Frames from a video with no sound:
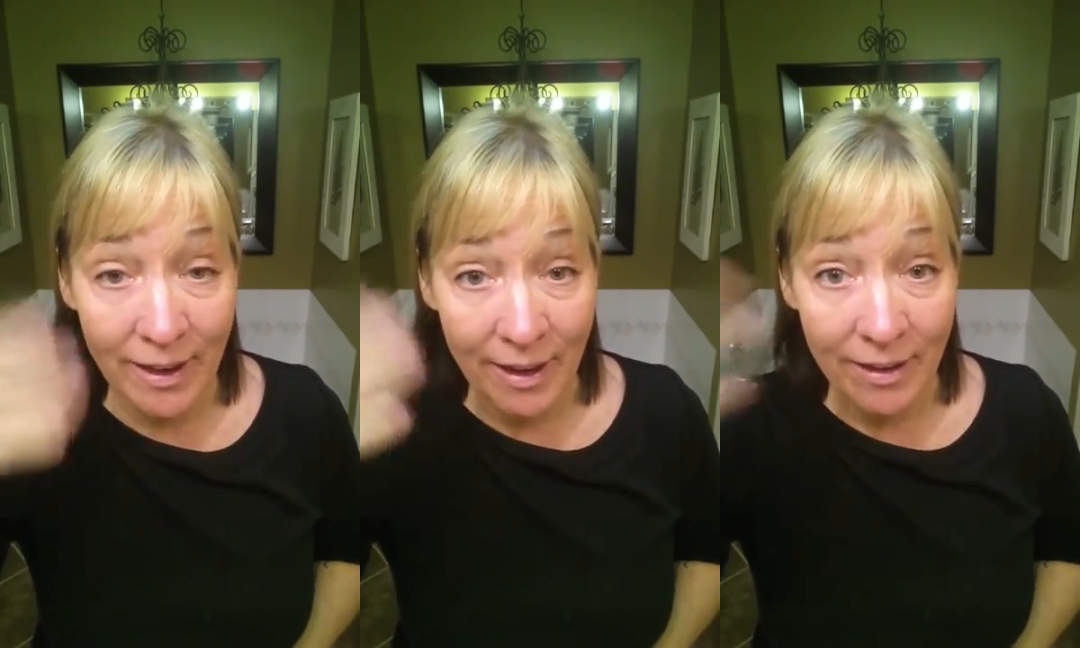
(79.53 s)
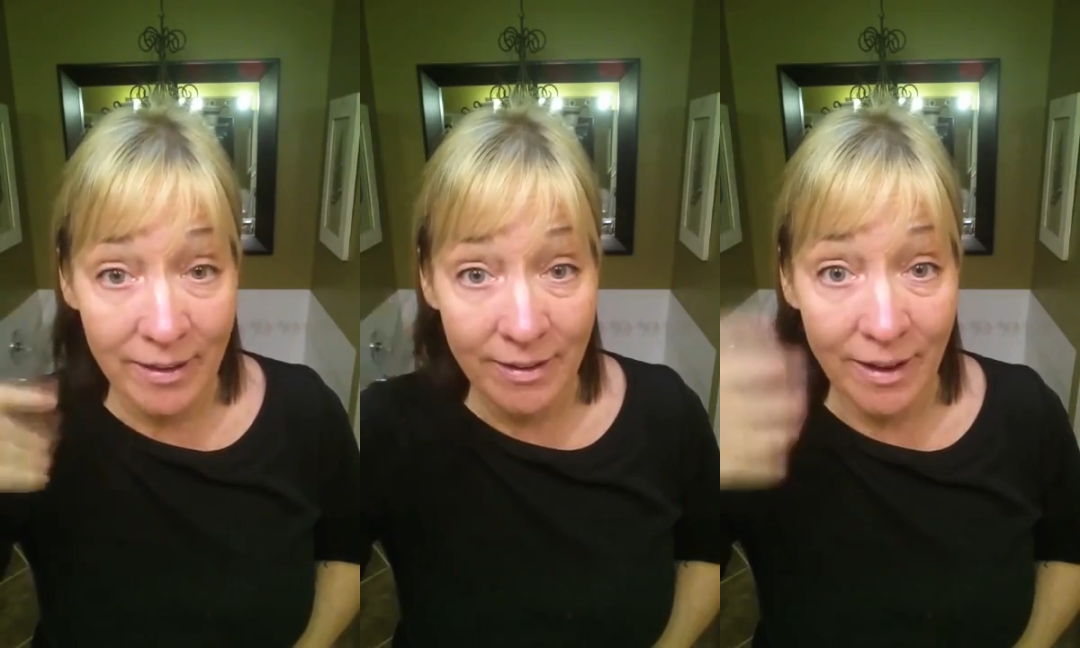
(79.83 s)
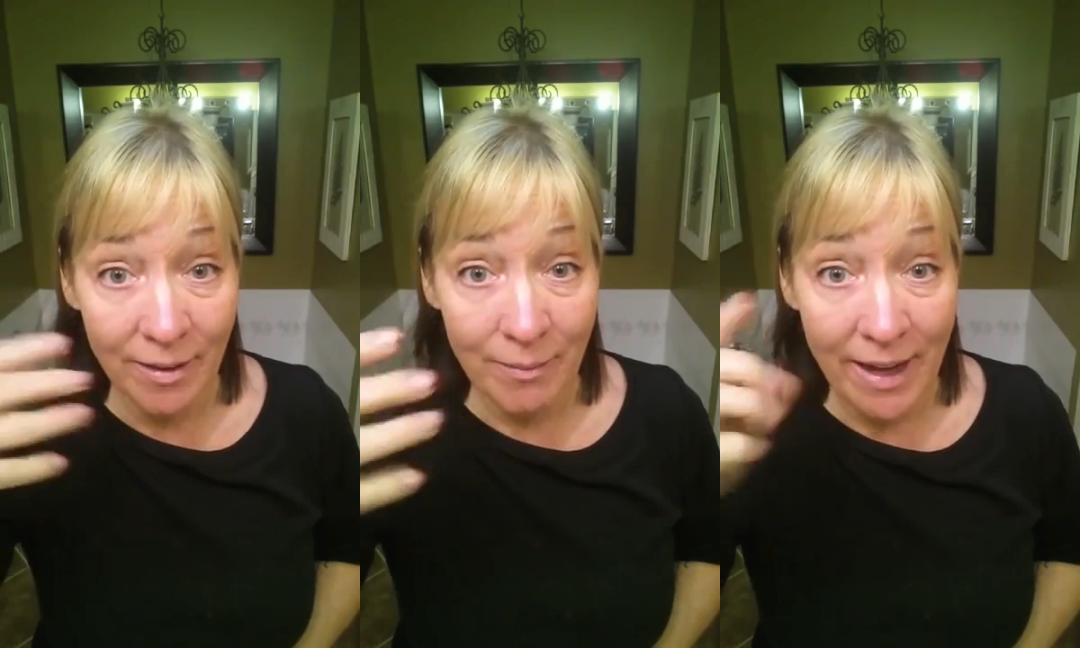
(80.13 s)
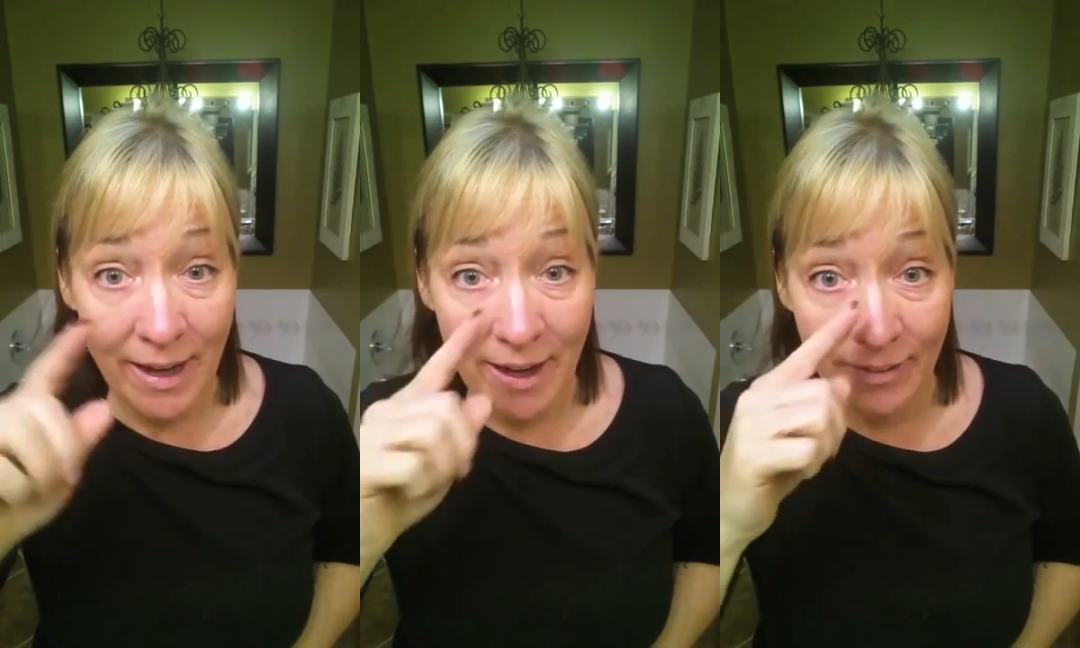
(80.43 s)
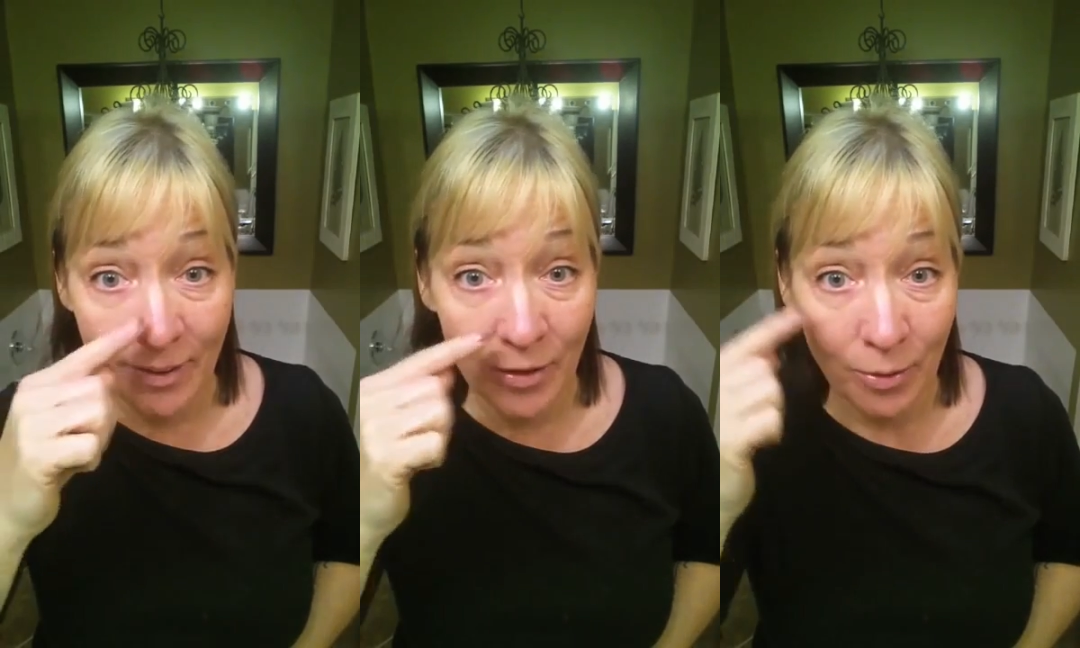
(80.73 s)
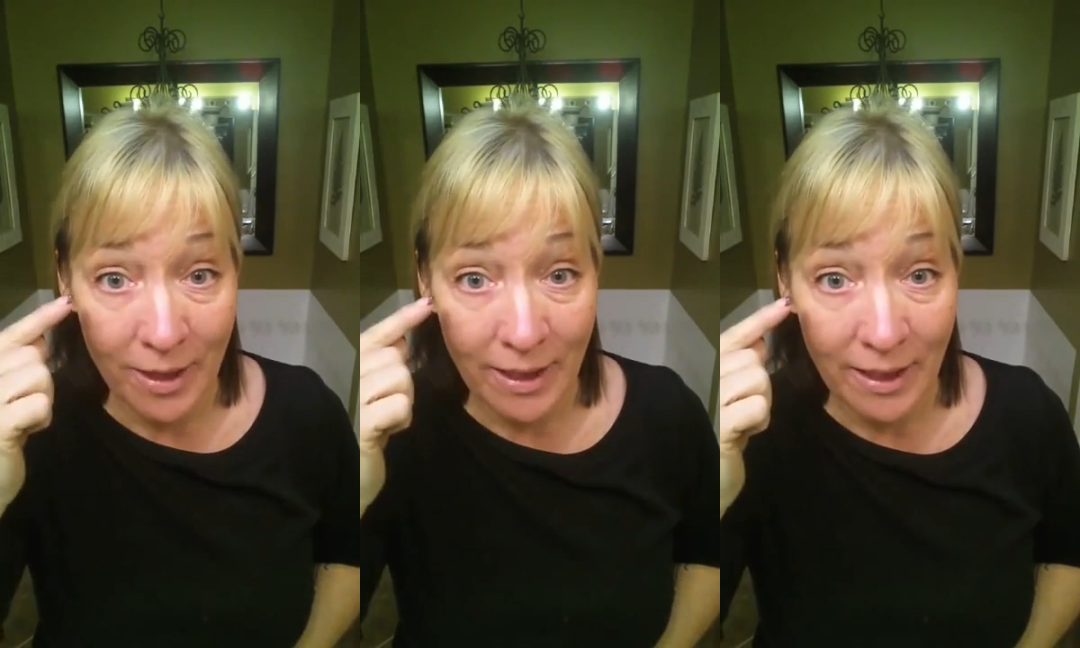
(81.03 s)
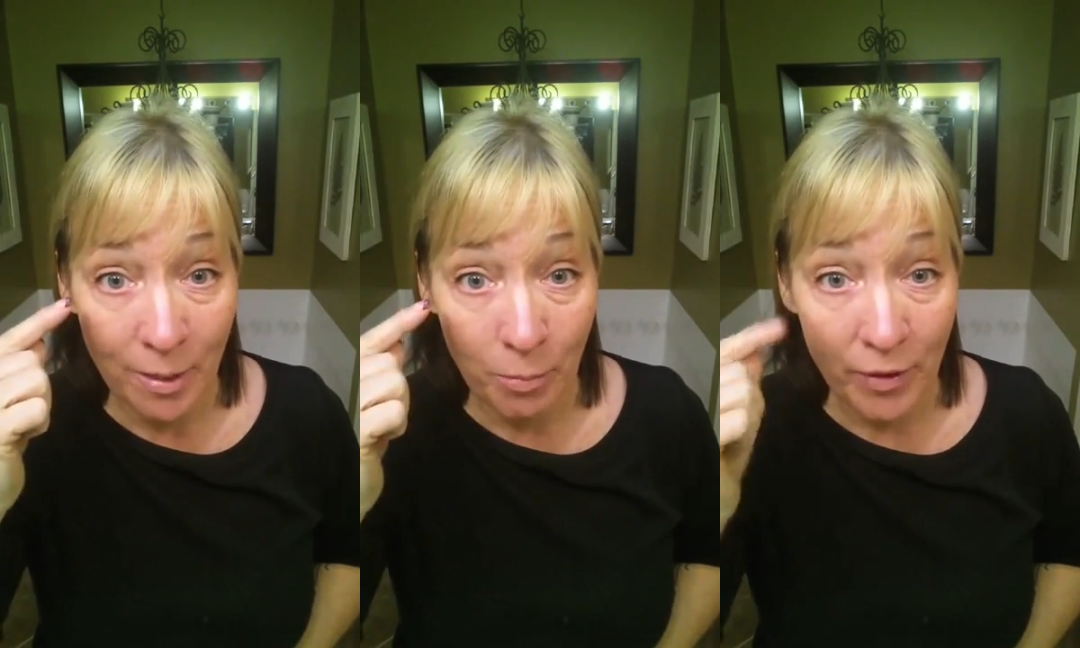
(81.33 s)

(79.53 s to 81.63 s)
And uh, my eyes, I was waking up